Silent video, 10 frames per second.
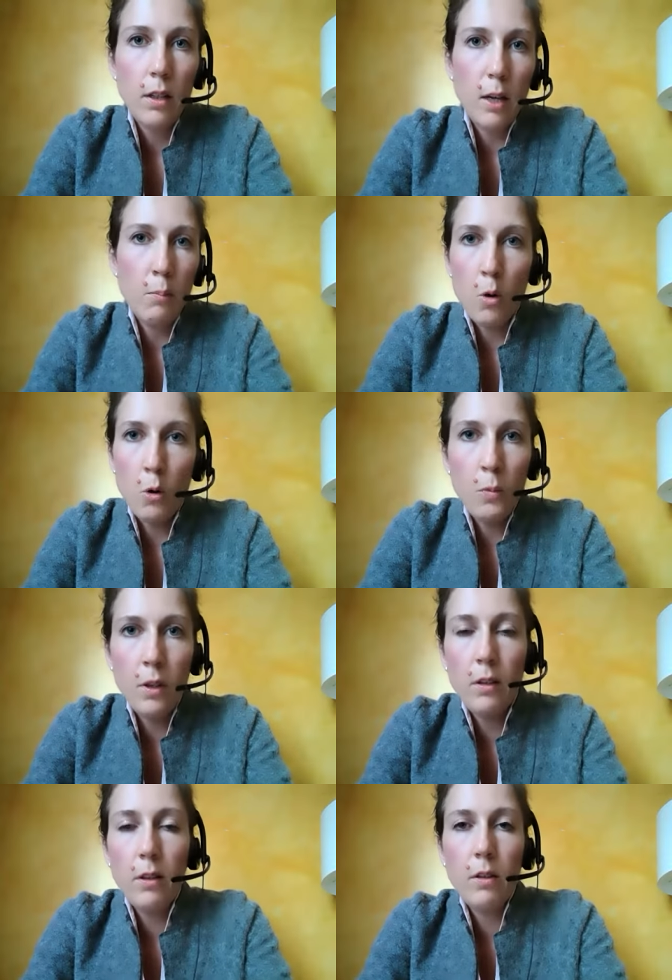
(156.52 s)

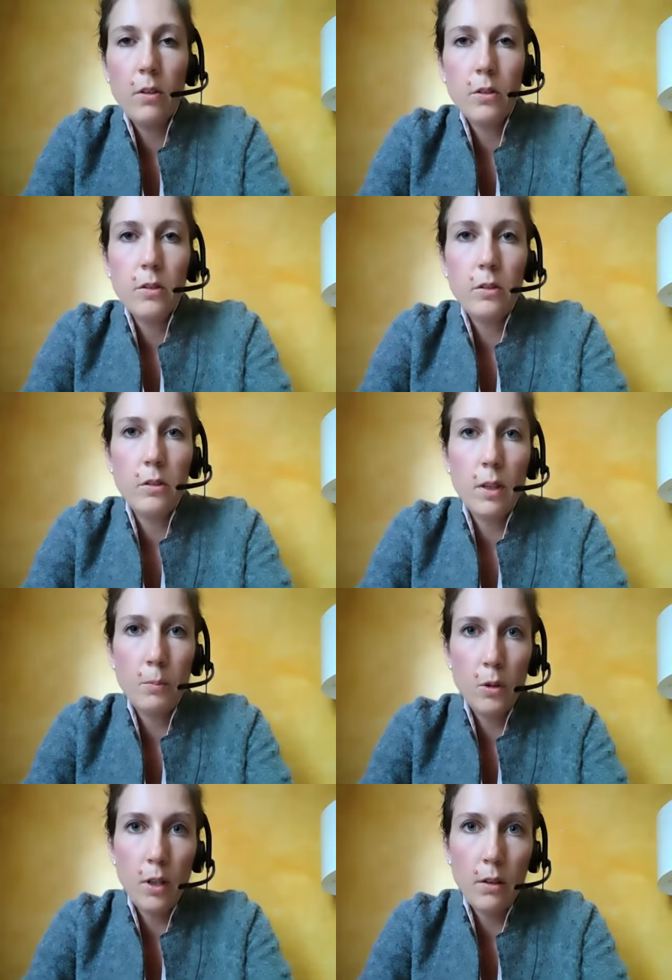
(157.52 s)
moment in the course to come
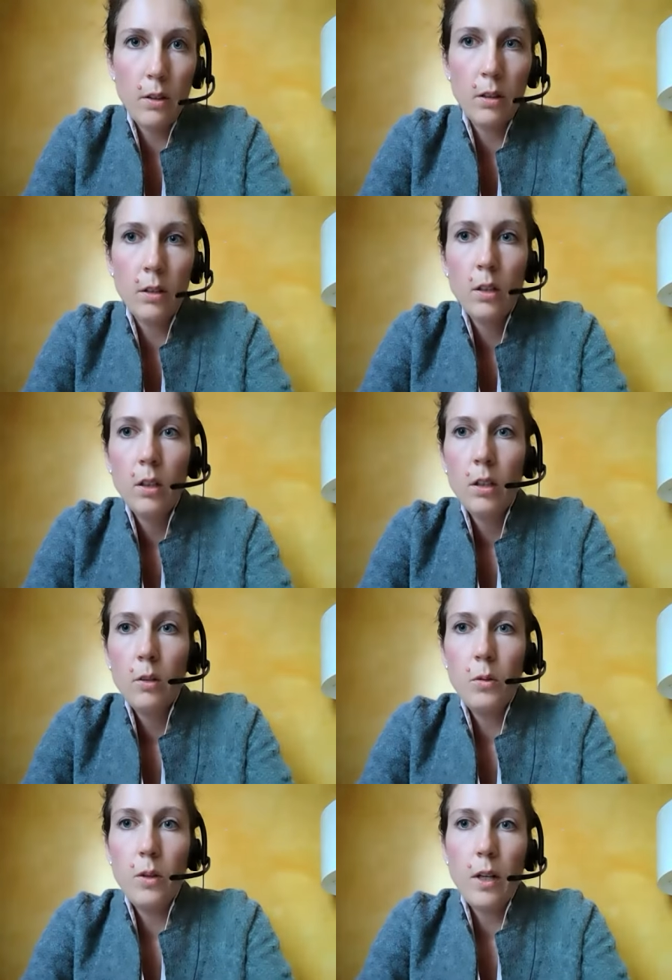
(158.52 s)
together
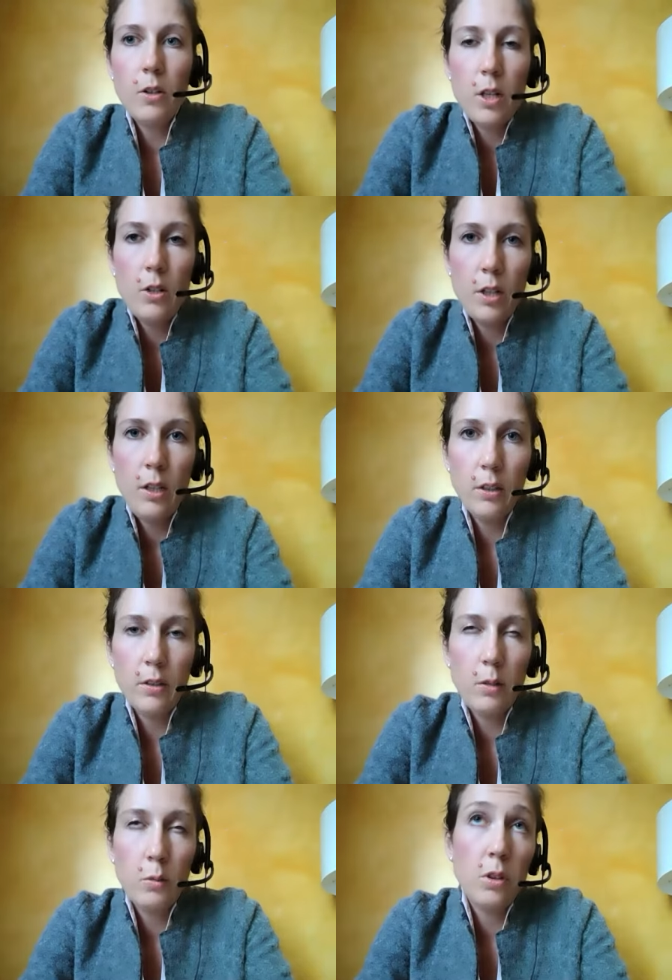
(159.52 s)
to exchange
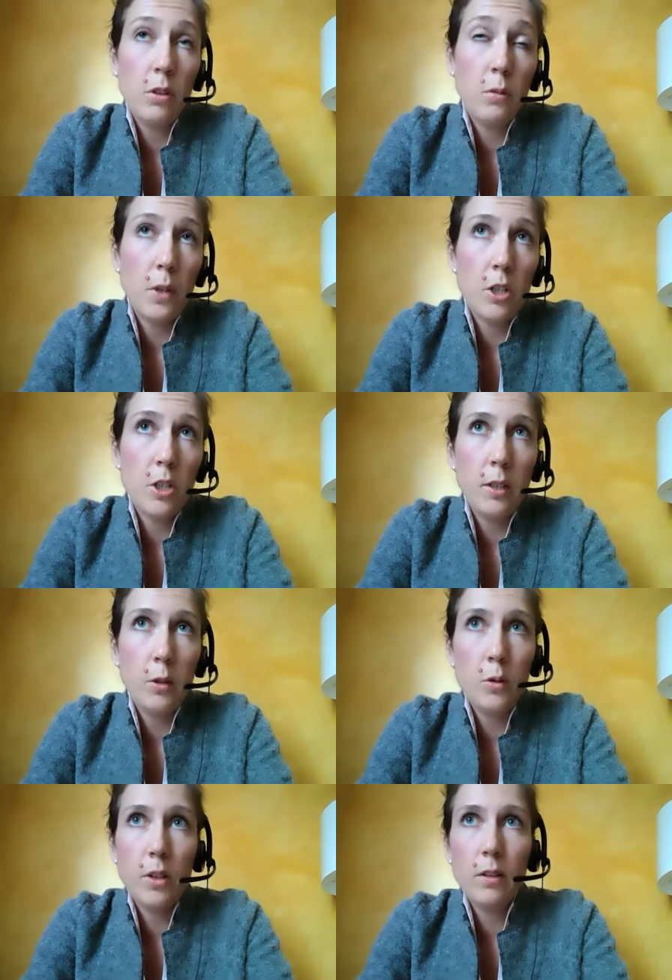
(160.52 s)
ideas. And it was especially
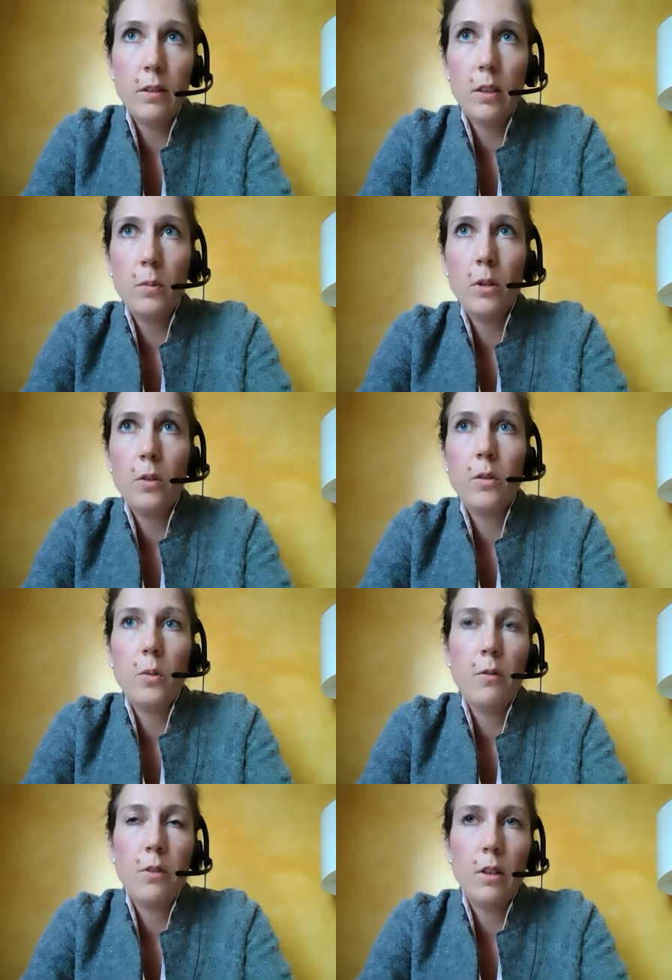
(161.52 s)
interesting because
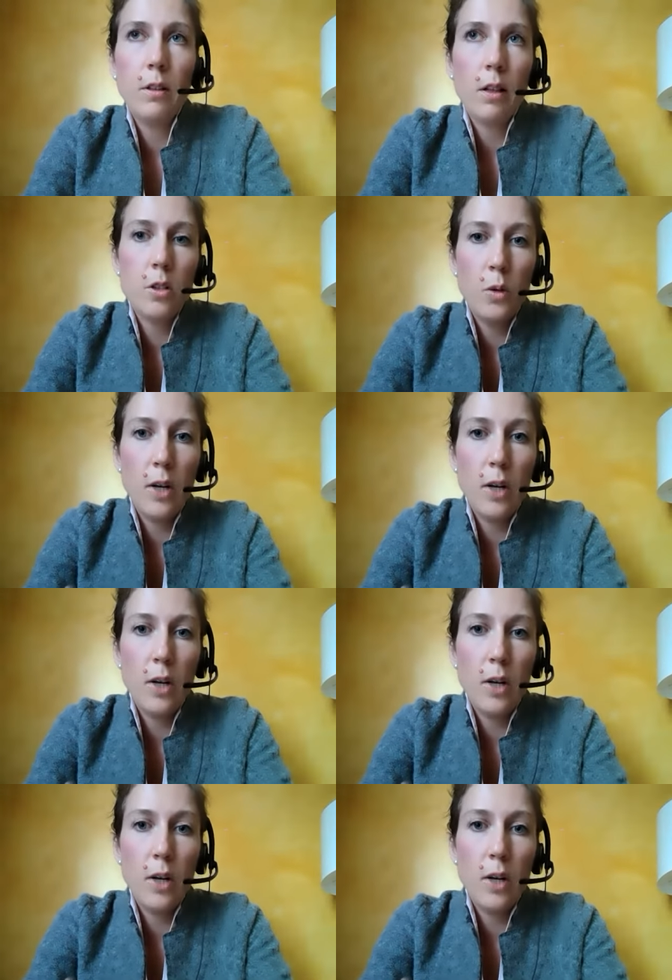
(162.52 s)
we have a